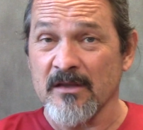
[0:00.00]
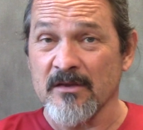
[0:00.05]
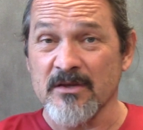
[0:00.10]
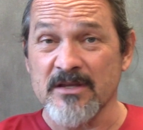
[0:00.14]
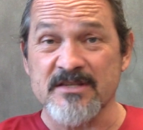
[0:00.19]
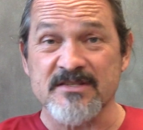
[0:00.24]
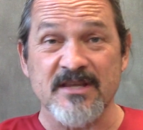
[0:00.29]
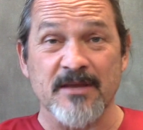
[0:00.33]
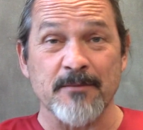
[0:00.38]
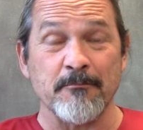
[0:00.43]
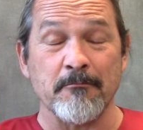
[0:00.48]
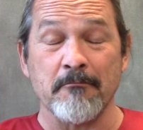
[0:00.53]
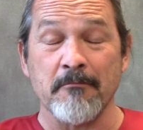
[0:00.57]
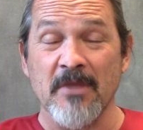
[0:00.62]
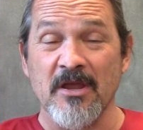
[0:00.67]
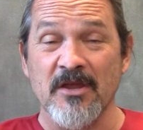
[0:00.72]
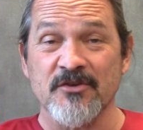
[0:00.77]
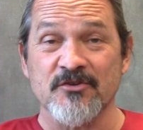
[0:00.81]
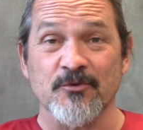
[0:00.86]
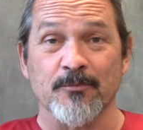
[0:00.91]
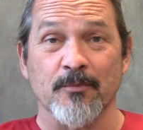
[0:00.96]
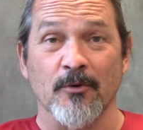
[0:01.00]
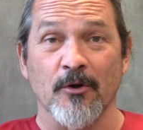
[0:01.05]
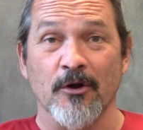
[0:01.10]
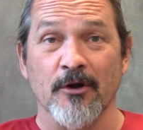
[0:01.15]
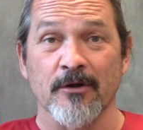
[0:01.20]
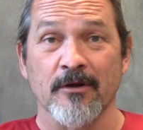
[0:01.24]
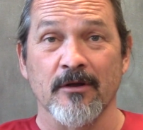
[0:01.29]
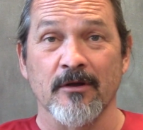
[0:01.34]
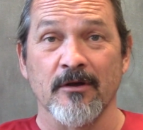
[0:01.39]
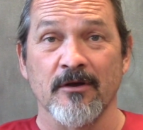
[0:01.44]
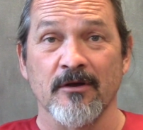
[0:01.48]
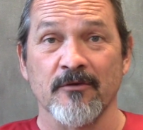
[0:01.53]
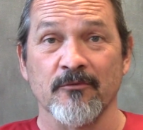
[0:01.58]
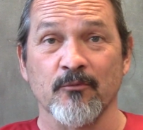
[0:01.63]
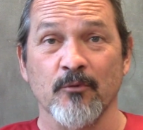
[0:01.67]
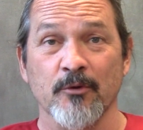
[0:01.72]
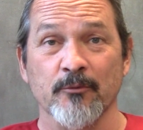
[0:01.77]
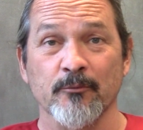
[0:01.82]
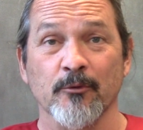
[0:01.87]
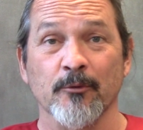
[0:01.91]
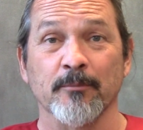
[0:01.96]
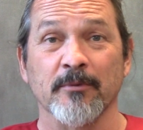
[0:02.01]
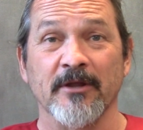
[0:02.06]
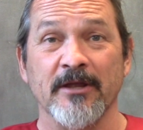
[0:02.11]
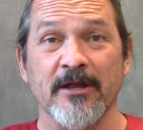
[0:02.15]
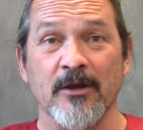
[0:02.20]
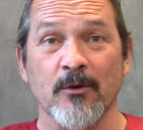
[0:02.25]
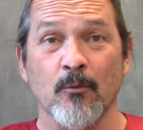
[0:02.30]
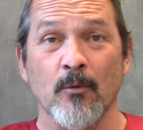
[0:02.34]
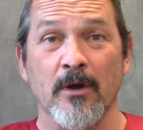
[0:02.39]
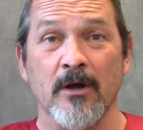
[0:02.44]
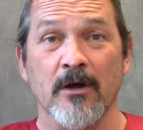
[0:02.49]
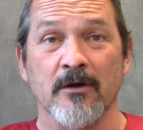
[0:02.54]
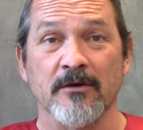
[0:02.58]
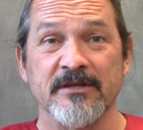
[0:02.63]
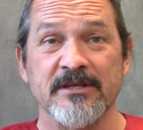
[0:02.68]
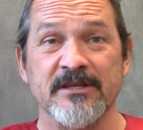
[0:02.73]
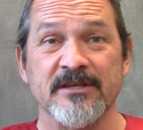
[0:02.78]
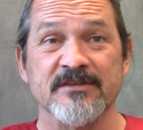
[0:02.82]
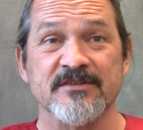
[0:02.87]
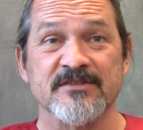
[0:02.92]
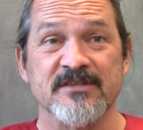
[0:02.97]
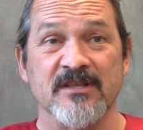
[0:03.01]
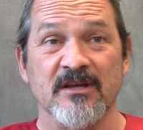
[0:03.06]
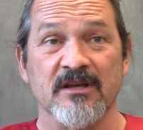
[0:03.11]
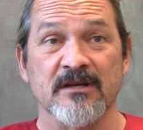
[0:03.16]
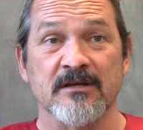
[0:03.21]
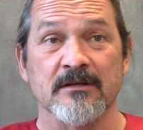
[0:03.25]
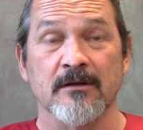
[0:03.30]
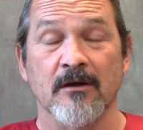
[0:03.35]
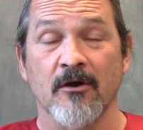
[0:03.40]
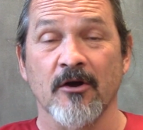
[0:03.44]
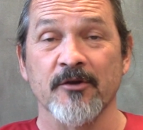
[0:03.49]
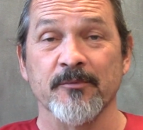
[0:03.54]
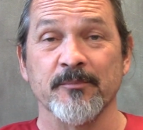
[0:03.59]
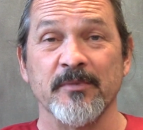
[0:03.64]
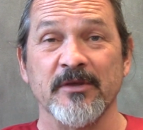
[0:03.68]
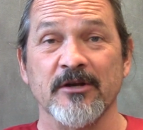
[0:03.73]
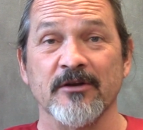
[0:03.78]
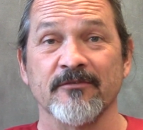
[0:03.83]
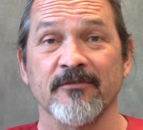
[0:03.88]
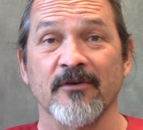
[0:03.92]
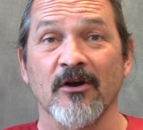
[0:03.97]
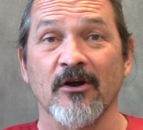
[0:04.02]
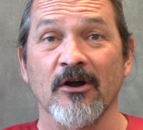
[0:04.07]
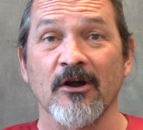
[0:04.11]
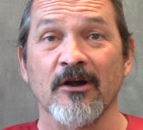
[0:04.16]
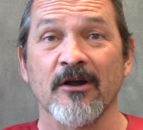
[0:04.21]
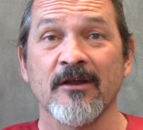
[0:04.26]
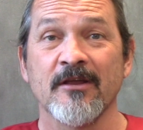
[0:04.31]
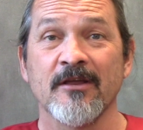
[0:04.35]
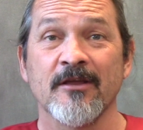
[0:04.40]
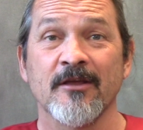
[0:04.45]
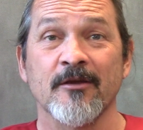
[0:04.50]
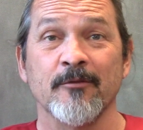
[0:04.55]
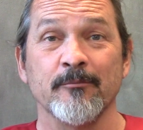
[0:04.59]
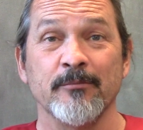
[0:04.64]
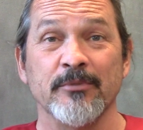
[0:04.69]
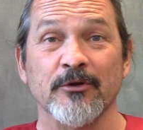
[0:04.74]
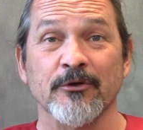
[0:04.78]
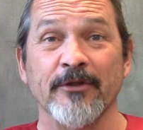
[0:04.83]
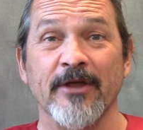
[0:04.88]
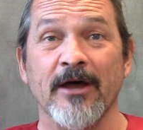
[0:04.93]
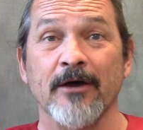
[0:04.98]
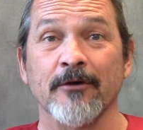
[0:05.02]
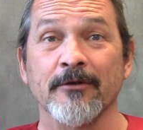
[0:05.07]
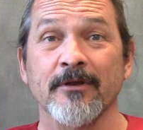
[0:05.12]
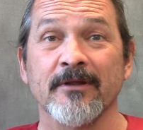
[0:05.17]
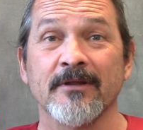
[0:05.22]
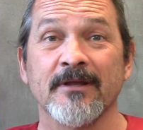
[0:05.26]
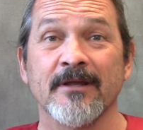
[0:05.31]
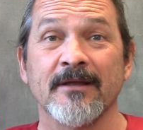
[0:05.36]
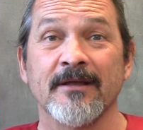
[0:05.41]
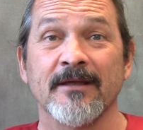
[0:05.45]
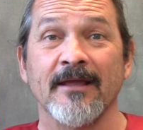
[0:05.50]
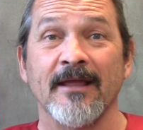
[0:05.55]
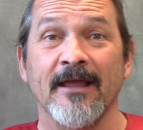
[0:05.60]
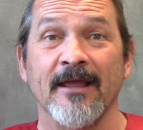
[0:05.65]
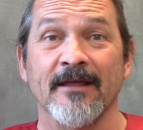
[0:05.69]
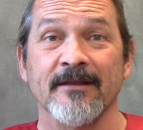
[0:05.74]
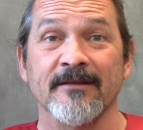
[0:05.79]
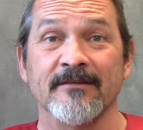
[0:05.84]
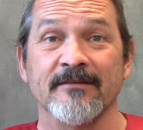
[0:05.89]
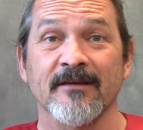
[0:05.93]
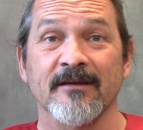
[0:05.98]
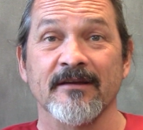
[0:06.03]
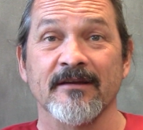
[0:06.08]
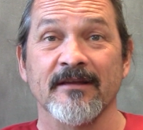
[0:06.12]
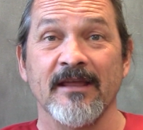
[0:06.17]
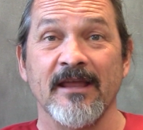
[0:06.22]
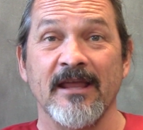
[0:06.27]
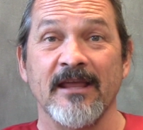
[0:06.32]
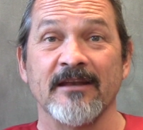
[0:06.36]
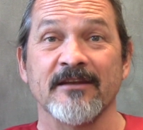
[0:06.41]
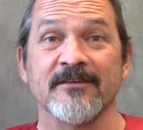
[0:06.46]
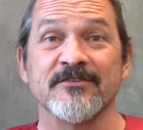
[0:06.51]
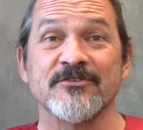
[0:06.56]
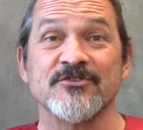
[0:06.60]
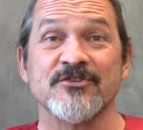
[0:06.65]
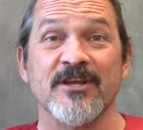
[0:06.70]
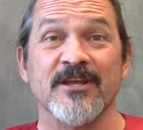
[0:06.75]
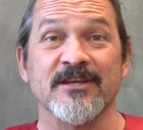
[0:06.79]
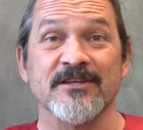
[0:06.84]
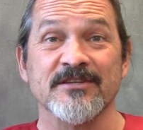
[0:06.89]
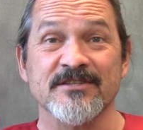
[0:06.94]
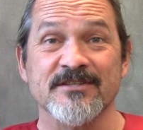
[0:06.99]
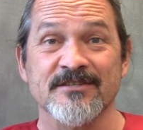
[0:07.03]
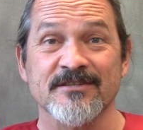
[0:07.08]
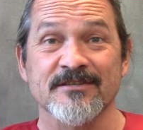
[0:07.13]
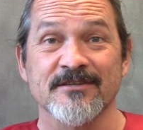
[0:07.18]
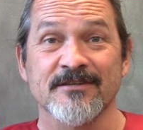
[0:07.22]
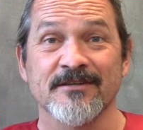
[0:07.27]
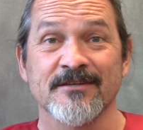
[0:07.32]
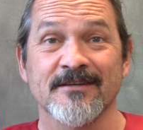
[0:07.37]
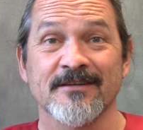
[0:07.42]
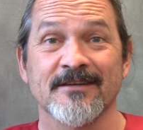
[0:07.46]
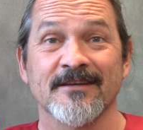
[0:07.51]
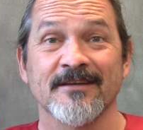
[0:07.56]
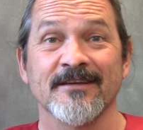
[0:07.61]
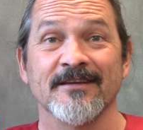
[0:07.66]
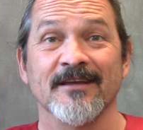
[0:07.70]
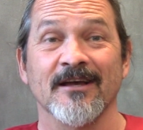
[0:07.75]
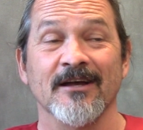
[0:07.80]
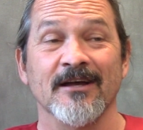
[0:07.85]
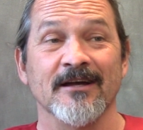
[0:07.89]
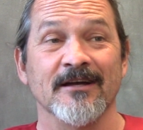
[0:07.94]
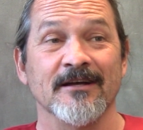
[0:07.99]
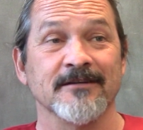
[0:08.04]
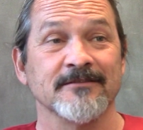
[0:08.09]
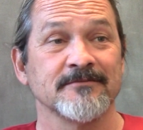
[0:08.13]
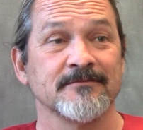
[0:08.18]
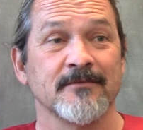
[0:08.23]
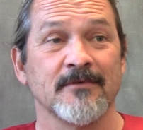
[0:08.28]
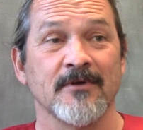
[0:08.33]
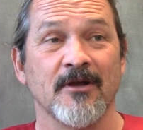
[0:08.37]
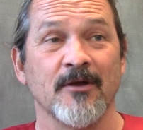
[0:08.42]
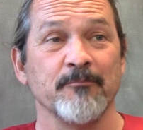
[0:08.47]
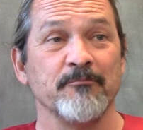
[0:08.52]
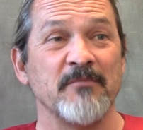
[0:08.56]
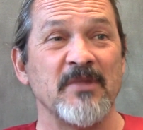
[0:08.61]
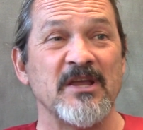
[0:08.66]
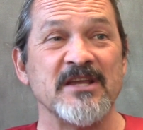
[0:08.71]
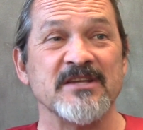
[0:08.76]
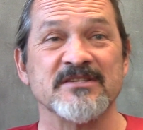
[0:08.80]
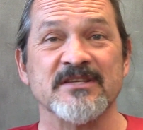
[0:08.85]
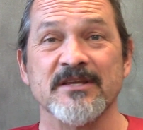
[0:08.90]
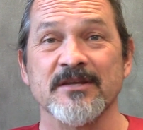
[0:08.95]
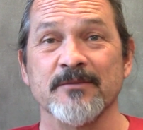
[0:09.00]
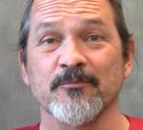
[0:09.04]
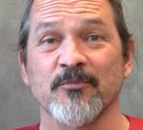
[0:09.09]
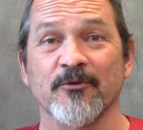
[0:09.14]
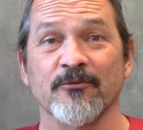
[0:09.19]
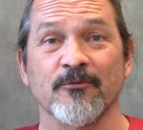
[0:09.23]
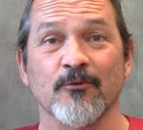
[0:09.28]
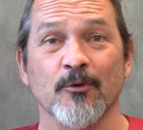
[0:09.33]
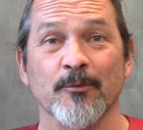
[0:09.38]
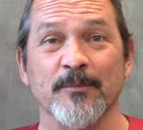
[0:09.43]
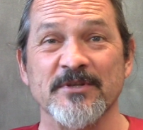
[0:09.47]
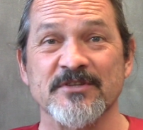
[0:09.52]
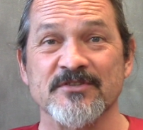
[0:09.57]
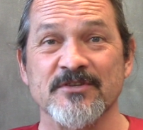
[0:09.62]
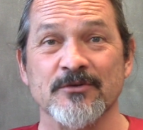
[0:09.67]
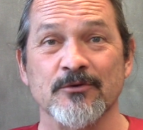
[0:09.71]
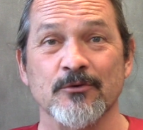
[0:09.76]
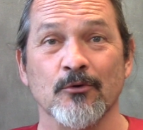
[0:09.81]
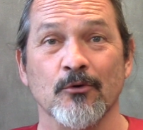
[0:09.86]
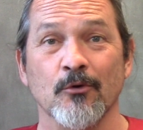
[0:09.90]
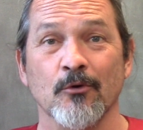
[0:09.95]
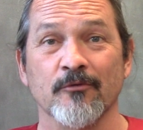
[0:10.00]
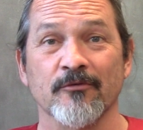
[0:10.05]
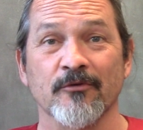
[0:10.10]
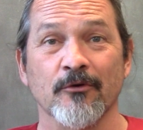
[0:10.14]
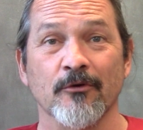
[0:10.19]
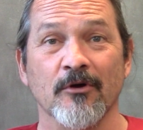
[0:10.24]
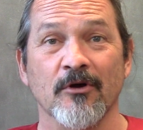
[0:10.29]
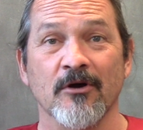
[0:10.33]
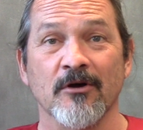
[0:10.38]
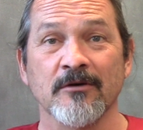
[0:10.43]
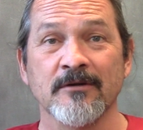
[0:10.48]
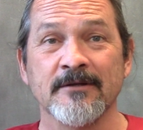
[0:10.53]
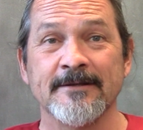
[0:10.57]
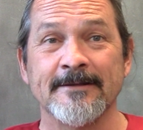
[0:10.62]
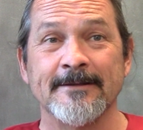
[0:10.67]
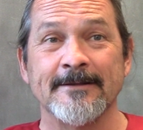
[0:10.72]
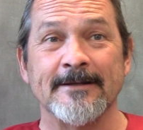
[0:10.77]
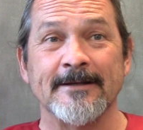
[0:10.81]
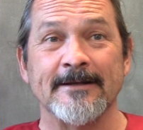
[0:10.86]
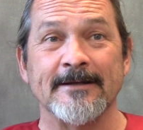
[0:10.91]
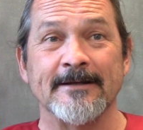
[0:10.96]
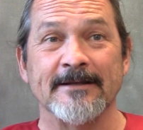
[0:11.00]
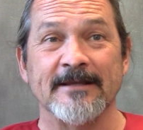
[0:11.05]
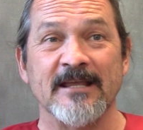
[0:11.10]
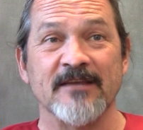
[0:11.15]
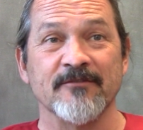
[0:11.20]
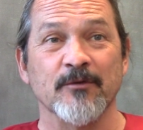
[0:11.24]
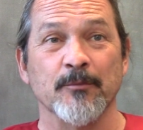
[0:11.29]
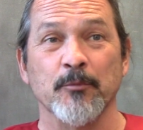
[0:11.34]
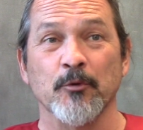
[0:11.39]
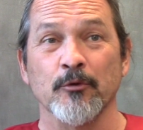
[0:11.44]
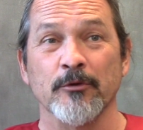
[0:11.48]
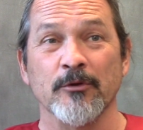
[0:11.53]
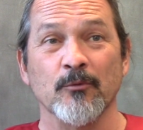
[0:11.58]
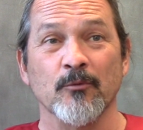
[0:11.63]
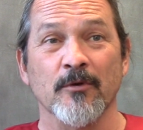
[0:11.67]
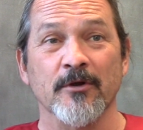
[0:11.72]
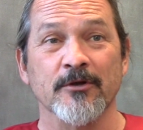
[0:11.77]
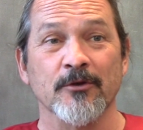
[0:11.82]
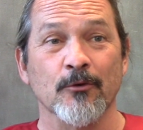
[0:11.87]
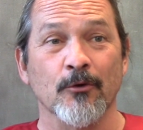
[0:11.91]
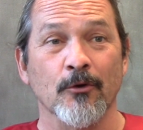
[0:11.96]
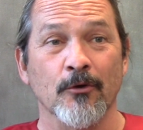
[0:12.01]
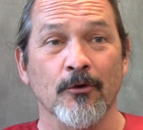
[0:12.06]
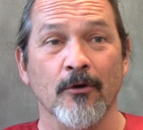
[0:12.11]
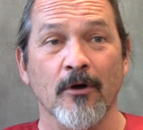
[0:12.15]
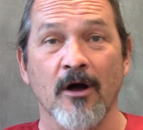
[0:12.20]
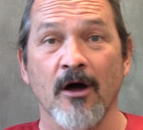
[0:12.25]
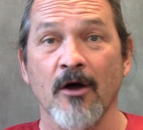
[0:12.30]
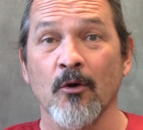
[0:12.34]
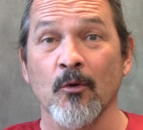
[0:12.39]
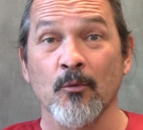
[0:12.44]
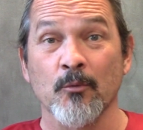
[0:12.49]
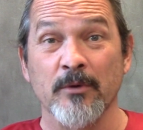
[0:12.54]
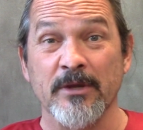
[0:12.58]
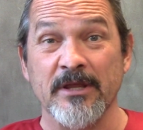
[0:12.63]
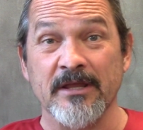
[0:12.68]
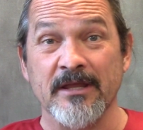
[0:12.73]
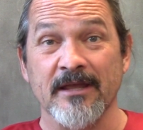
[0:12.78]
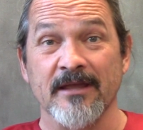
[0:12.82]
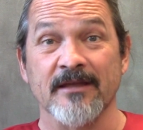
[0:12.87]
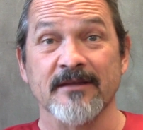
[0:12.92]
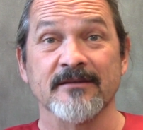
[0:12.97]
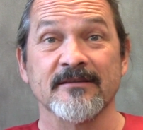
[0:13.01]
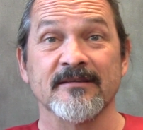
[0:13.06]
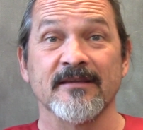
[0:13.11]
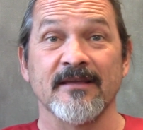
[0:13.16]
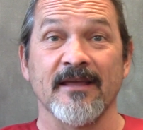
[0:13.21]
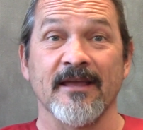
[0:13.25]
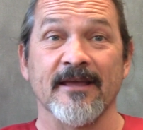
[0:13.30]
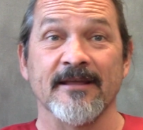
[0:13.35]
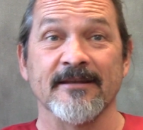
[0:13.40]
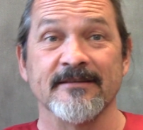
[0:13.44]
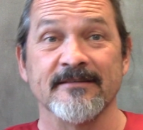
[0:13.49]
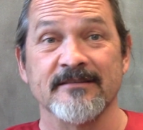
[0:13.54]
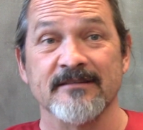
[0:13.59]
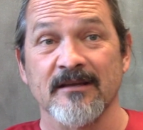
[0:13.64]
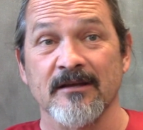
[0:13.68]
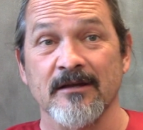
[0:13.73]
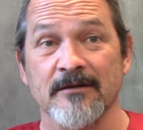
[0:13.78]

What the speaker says: is a major part of when we're playing well. He is the heartbeat of our build-out. And Aiden Chase, amazing performance and goal overall, gave up only 1 goal all weekend and